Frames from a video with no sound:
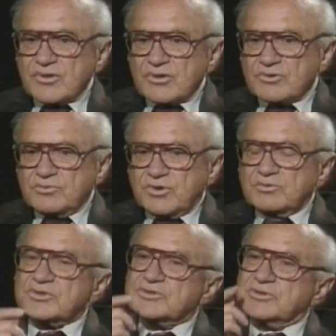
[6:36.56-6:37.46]
the one
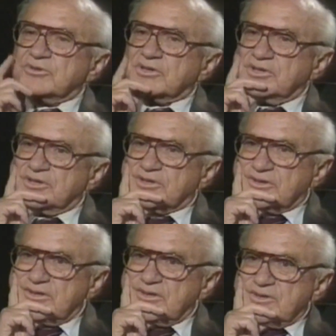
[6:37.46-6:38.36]
we're showing here,
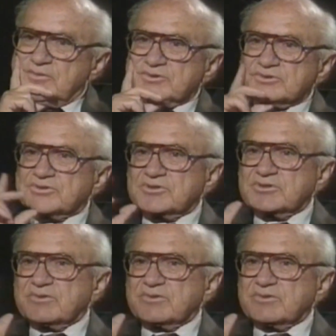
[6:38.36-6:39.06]
was a sort of a